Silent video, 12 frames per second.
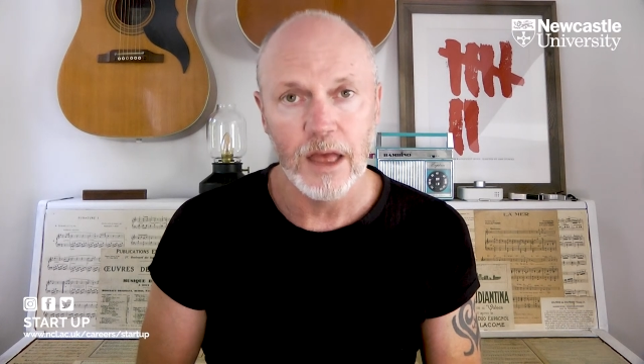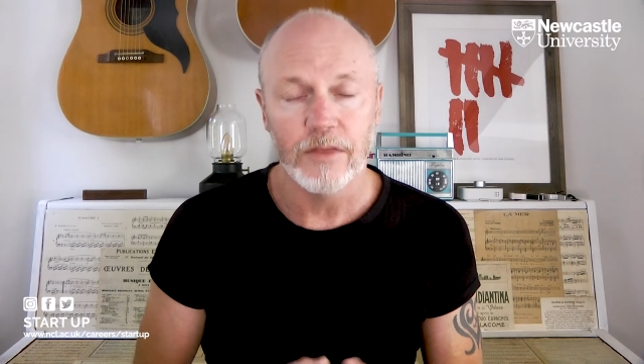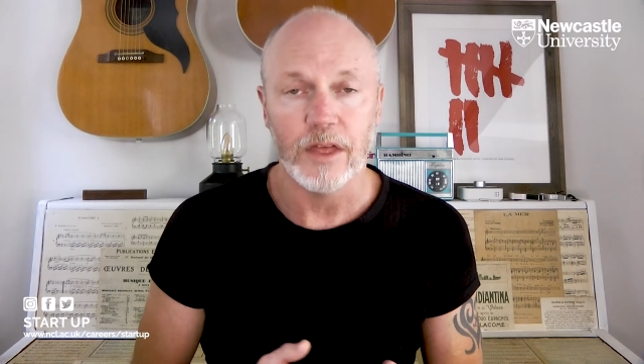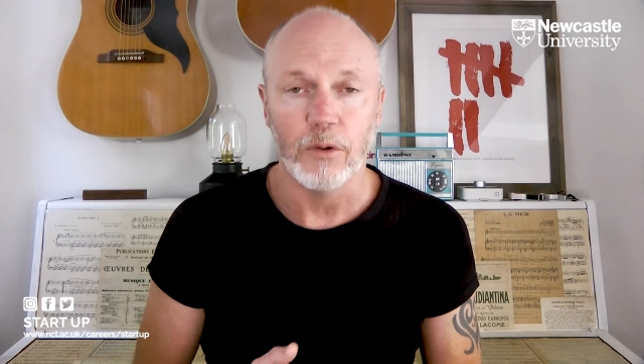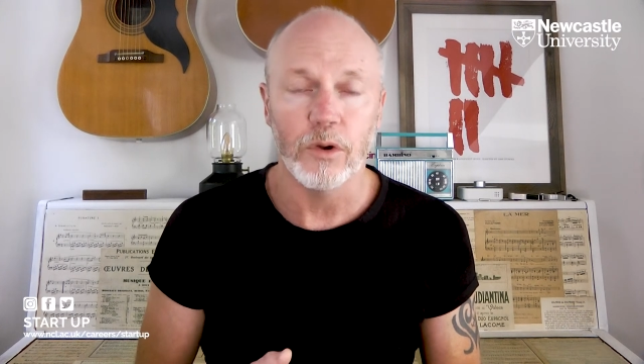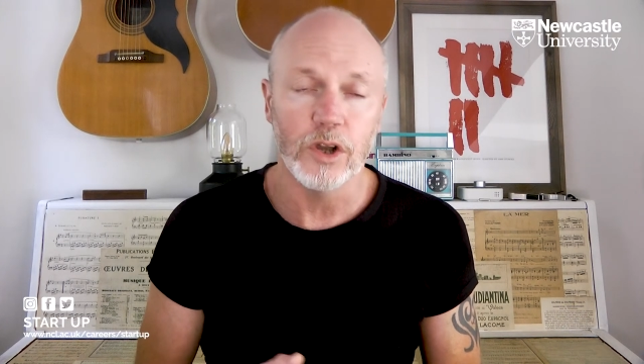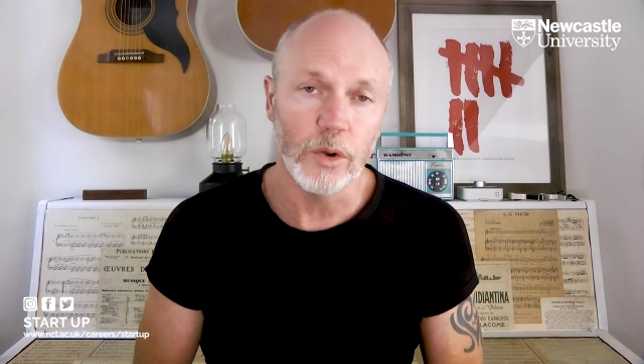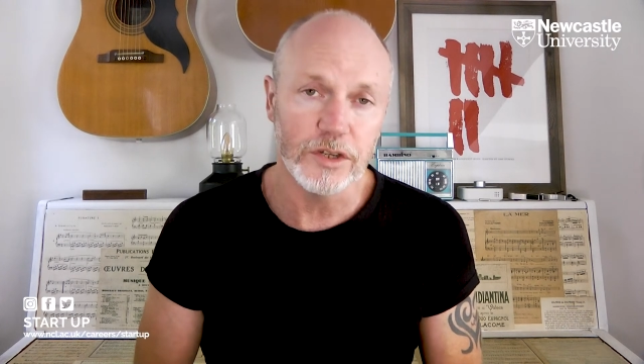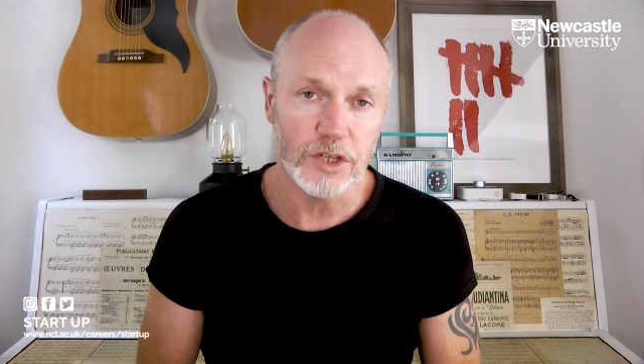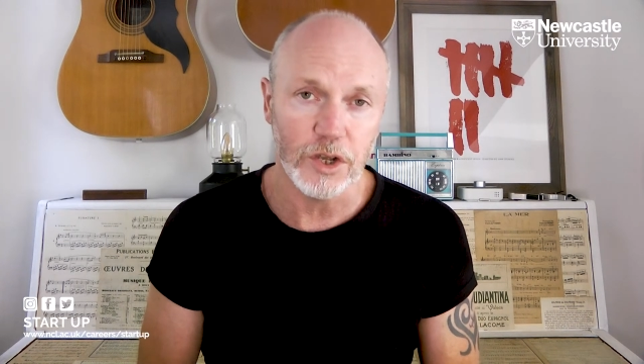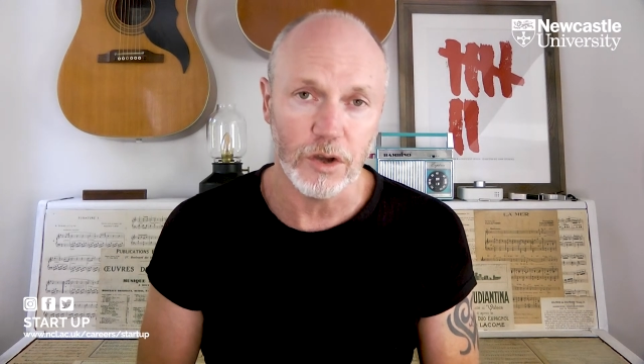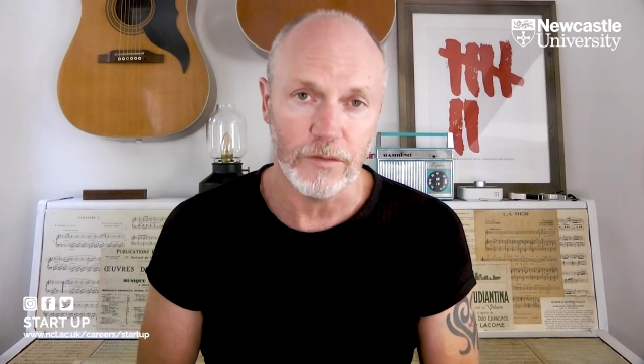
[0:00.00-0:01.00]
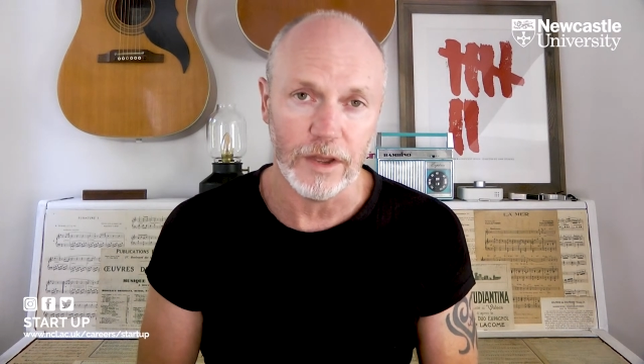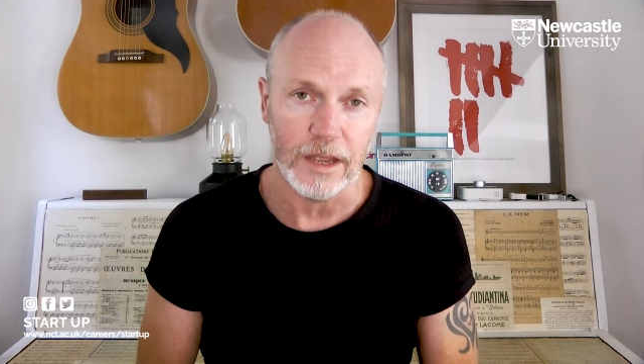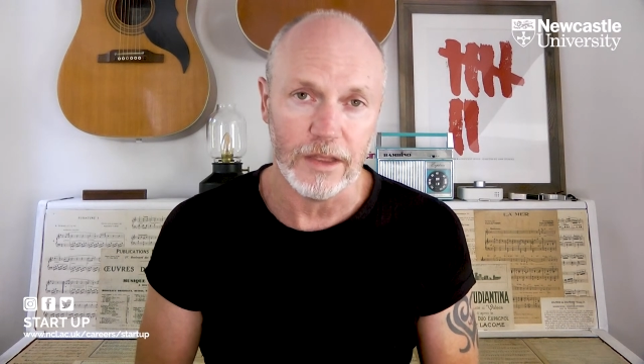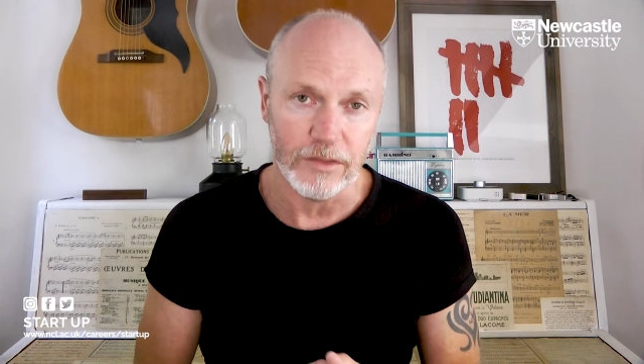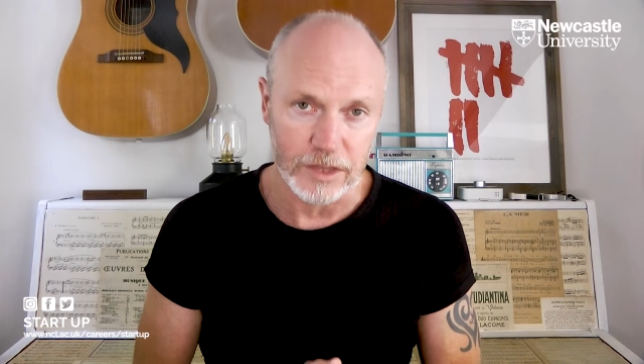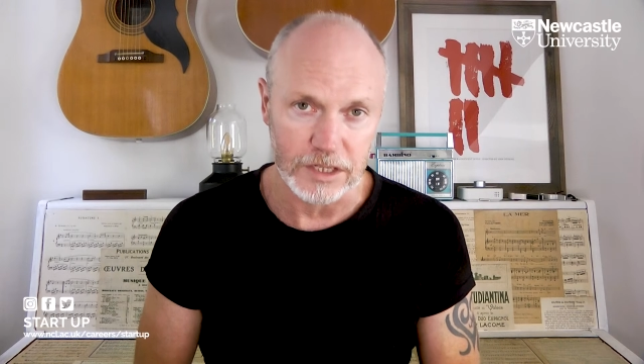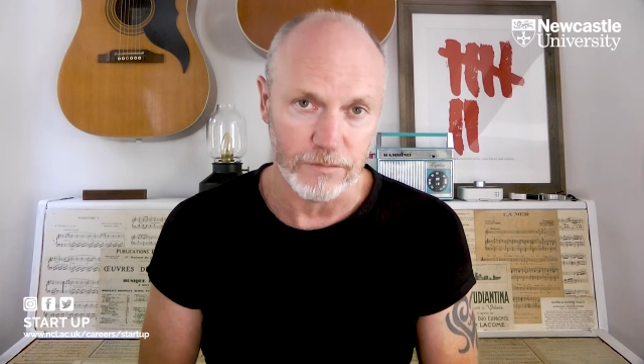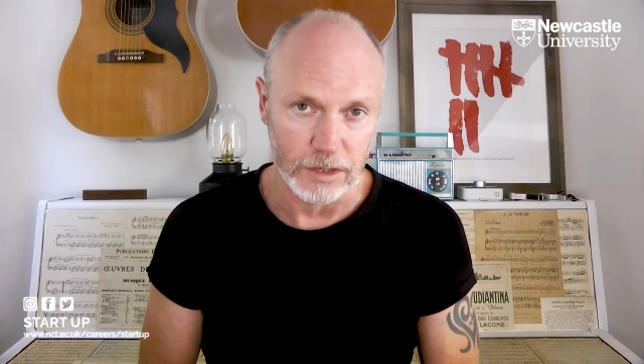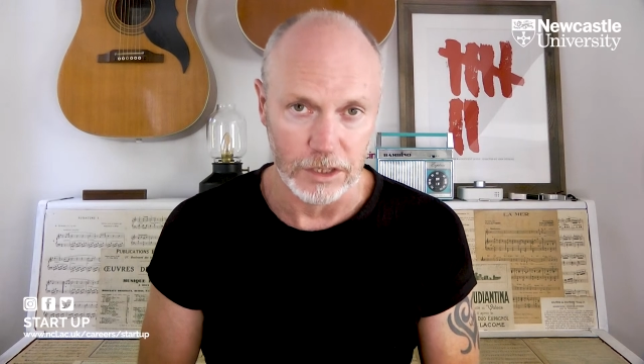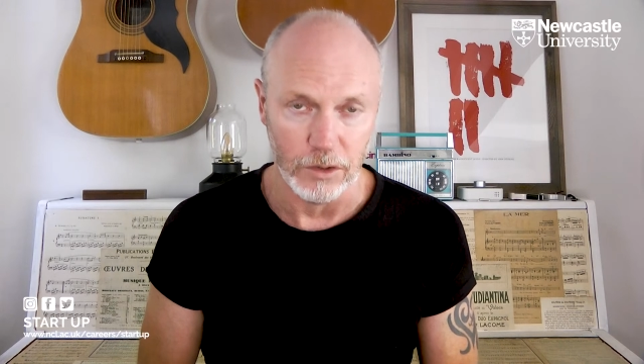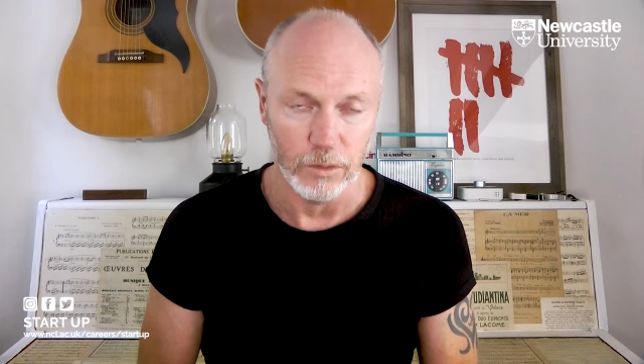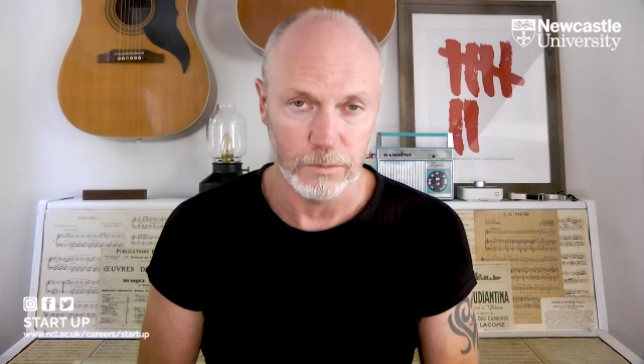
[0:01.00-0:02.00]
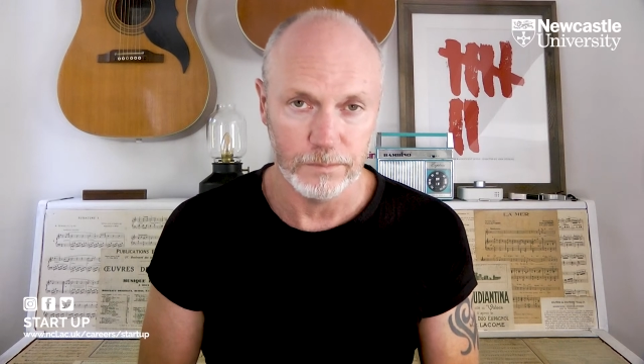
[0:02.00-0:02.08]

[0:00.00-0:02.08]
that we're going to cover in this video.